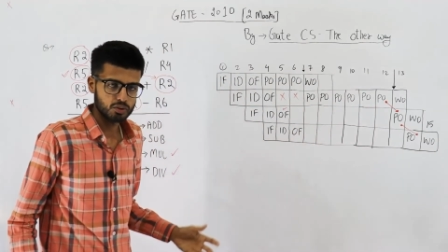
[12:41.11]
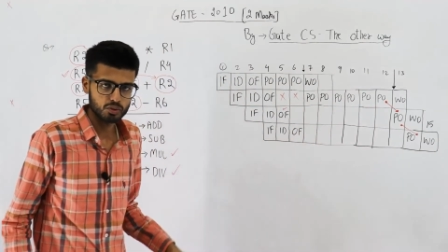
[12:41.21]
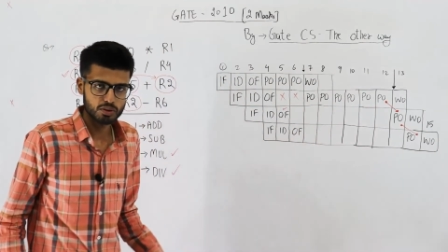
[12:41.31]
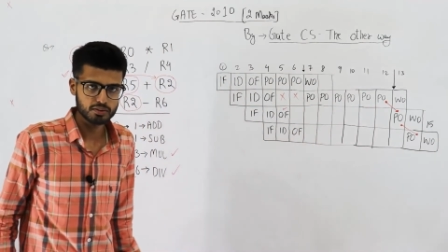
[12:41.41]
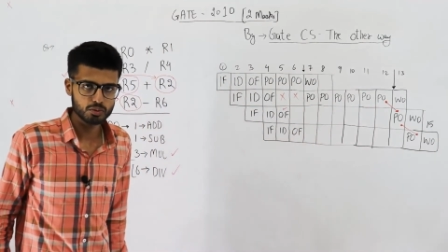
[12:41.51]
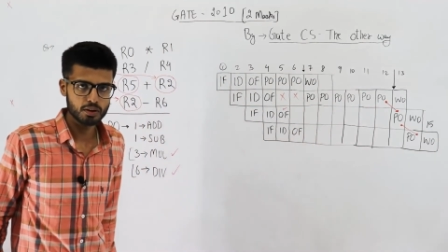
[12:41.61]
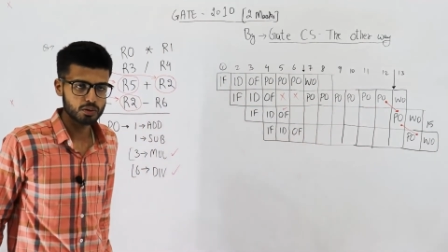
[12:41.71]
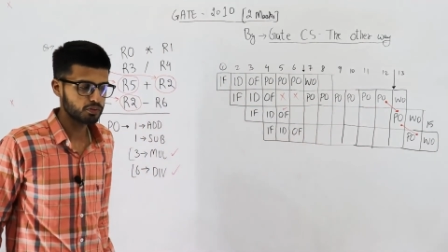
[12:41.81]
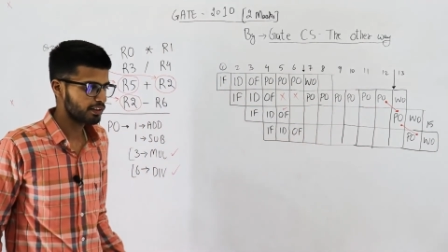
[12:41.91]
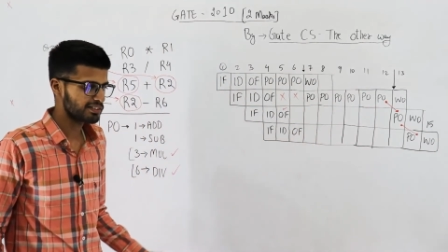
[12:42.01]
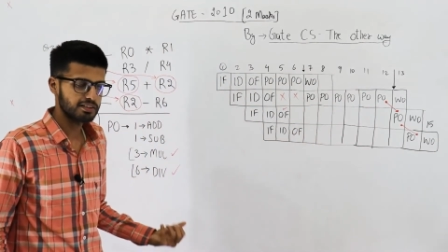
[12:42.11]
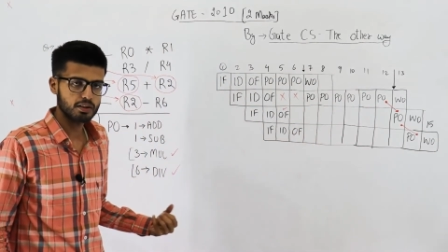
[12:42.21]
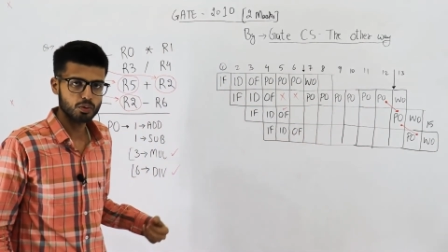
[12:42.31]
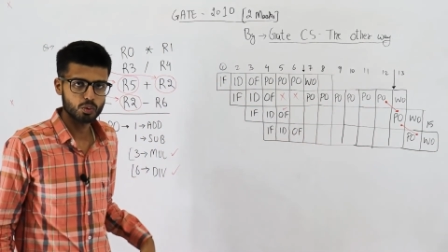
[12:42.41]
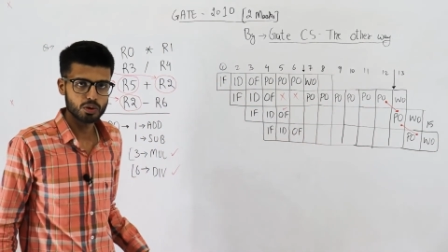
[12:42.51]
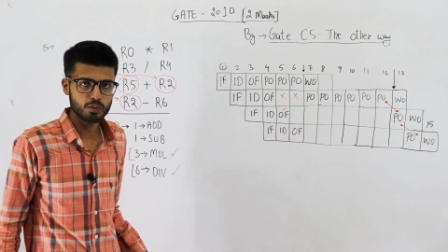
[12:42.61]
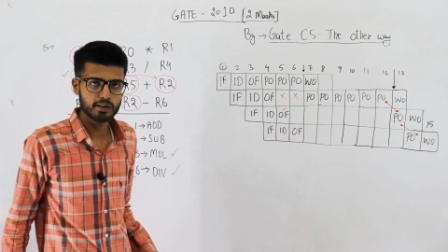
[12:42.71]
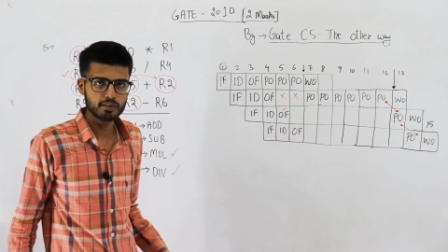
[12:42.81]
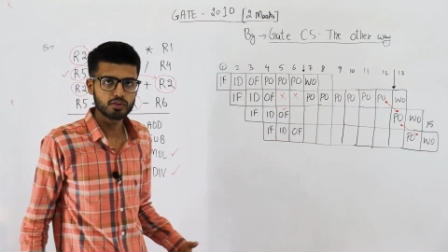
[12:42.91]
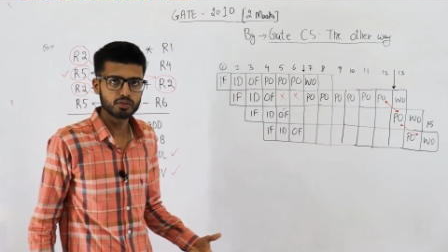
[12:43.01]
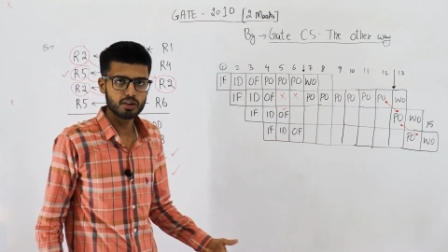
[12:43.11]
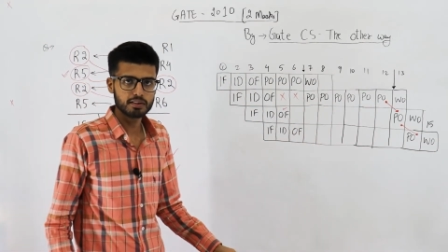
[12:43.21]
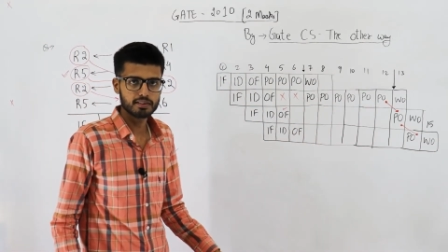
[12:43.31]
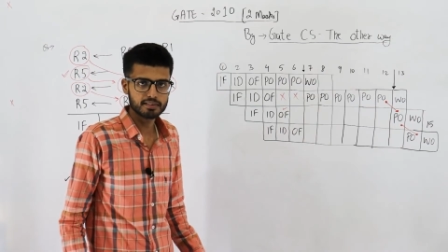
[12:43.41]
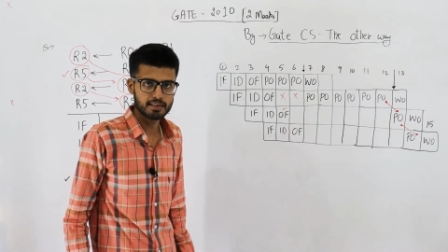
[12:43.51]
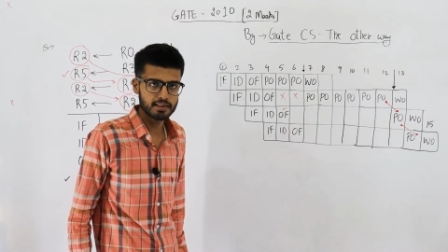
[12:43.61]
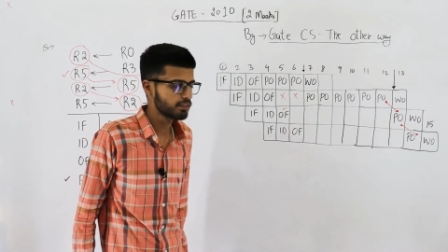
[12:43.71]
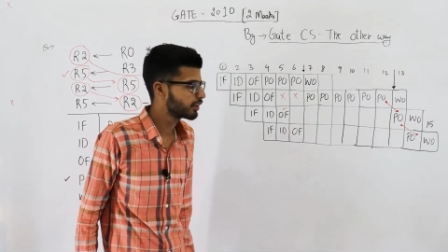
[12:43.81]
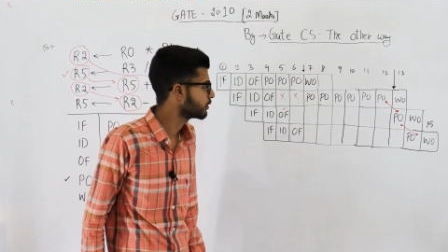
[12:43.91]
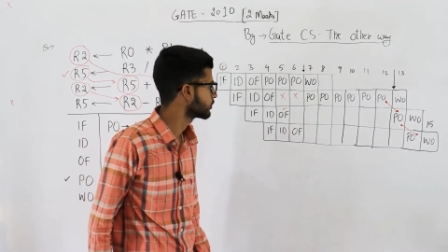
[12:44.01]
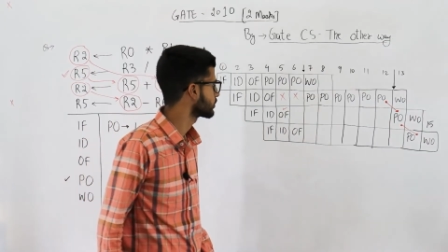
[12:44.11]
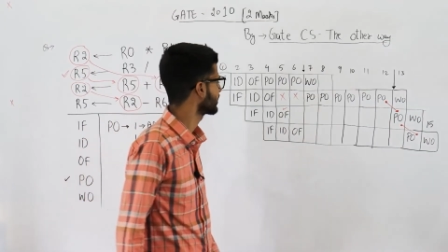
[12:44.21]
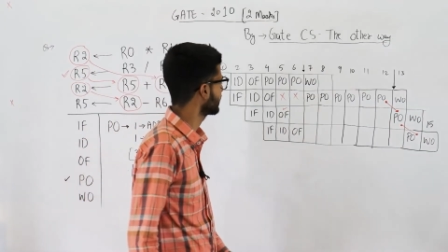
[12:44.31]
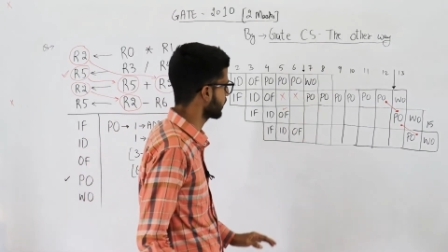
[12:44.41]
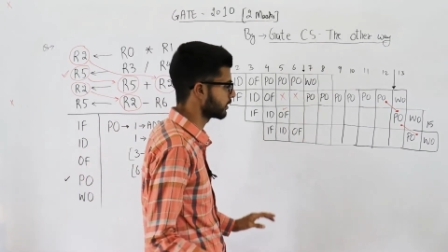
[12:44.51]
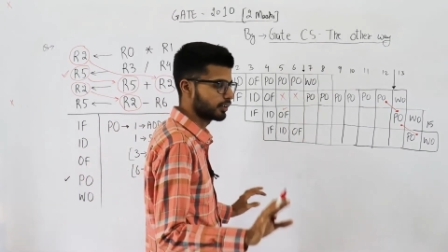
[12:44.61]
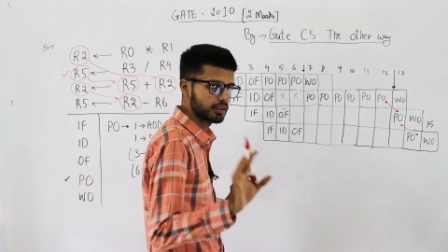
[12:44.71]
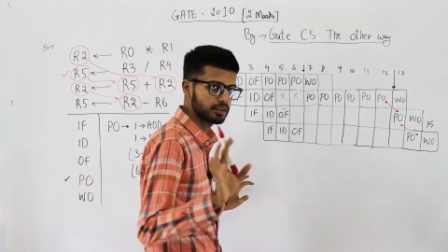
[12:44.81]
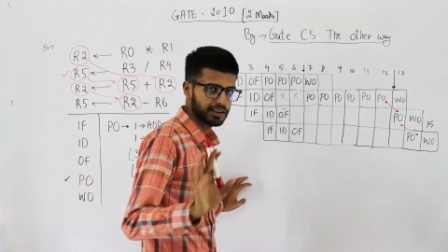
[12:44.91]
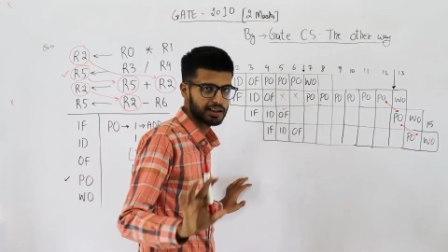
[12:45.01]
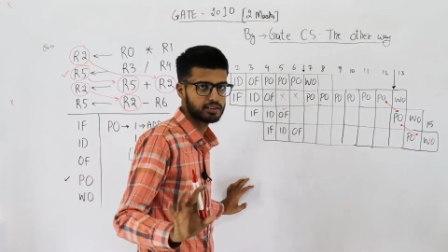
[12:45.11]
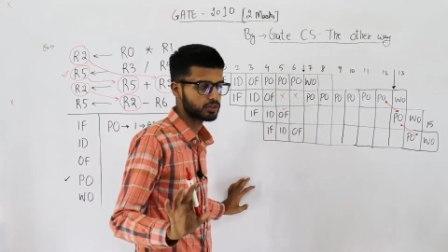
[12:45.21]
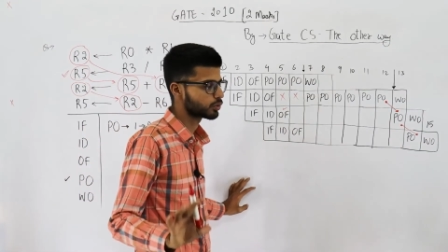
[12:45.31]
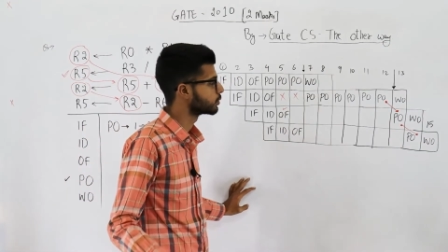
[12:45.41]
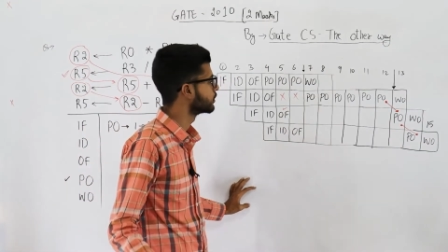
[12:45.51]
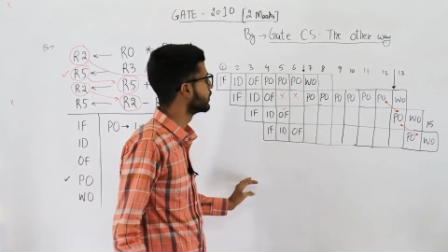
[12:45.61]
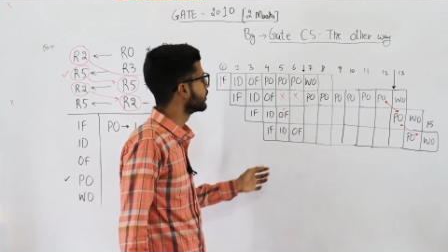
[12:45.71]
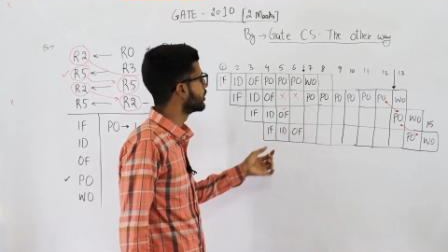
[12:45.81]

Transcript: So it's going to fetch the old values or the stale values. Yeah, that's true.